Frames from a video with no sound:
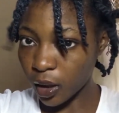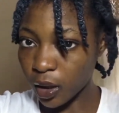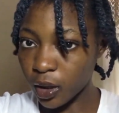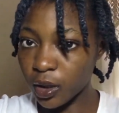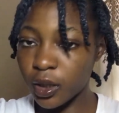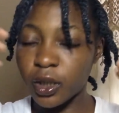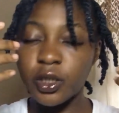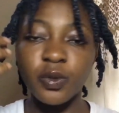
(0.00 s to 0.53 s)

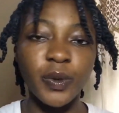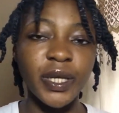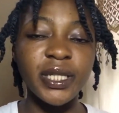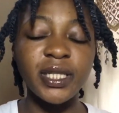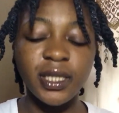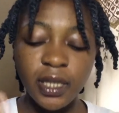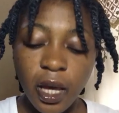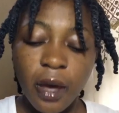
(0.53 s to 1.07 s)
the
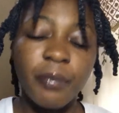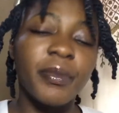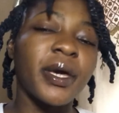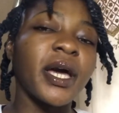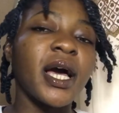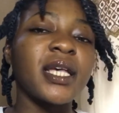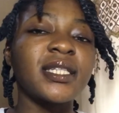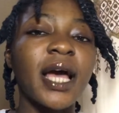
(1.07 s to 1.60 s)
twists
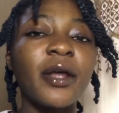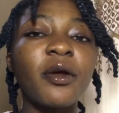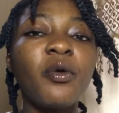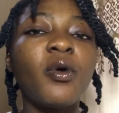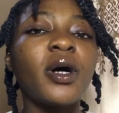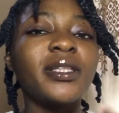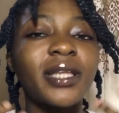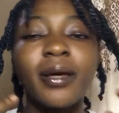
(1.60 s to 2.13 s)
because I don't
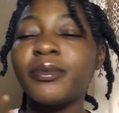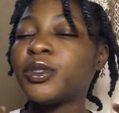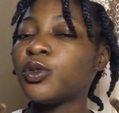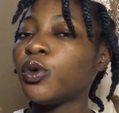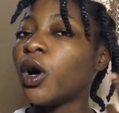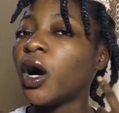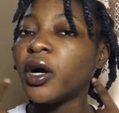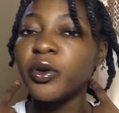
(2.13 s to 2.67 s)
want them
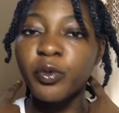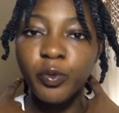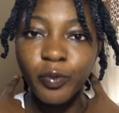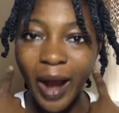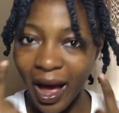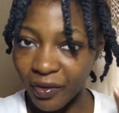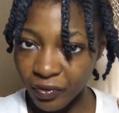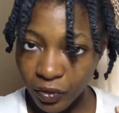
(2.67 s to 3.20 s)
to
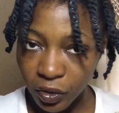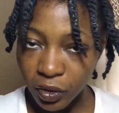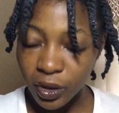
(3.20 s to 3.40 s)
unravel.